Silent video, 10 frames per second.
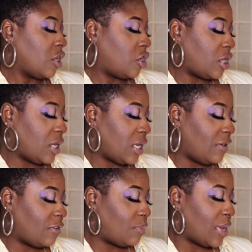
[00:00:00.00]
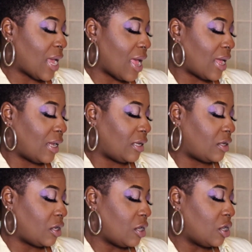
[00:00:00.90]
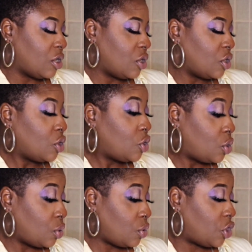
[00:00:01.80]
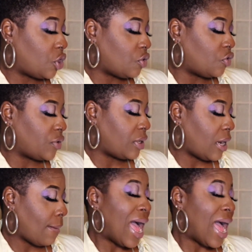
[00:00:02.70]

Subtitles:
She leaves behind 2 children.